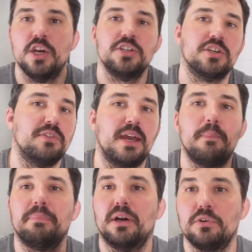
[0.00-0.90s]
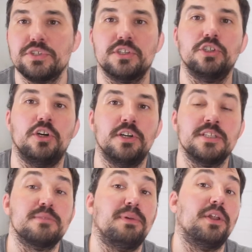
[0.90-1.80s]
So there are pros and
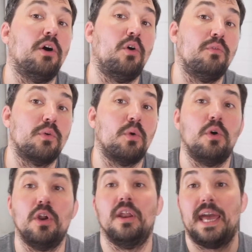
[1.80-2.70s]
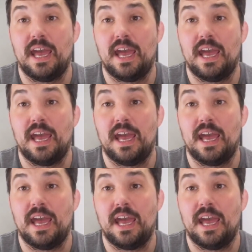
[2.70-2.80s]
cons, but overall,